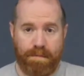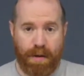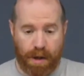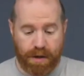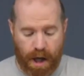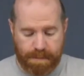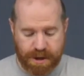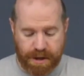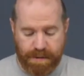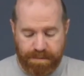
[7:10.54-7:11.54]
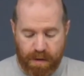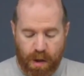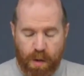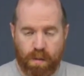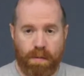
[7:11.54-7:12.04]
bundle option
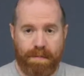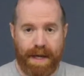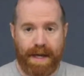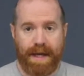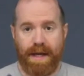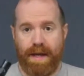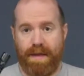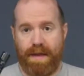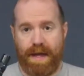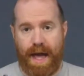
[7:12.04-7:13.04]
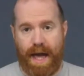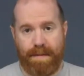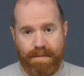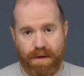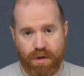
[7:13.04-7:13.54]
will be the
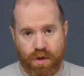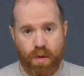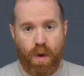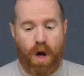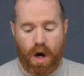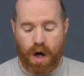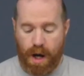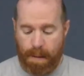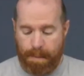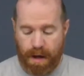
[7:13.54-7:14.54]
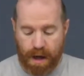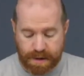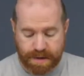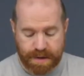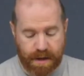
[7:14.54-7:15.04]
M2R
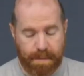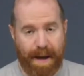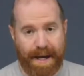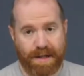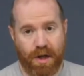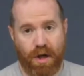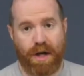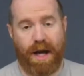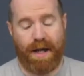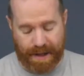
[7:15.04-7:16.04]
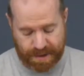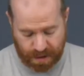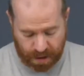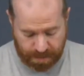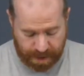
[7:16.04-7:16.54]
plus the bike dock, and that's
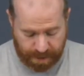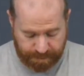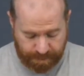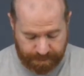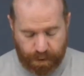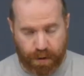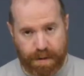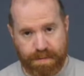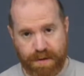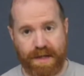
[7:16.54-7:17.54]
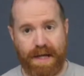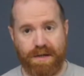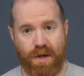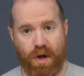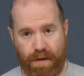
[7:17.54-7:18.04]
going to be for 40%
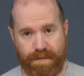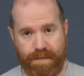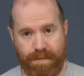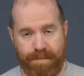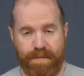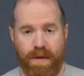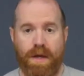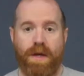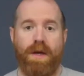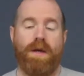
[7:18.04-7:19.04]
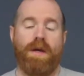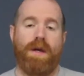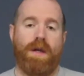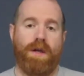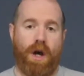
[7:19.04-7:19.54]
off.
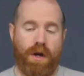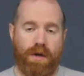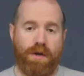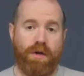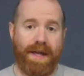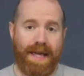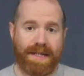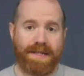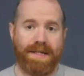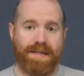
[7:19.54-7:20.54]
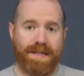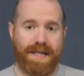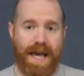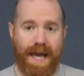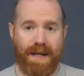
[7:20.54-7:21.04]
Now, your 8 to
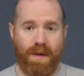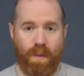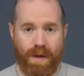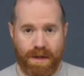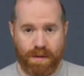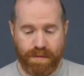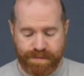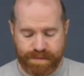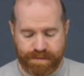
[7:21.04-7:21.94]
10 window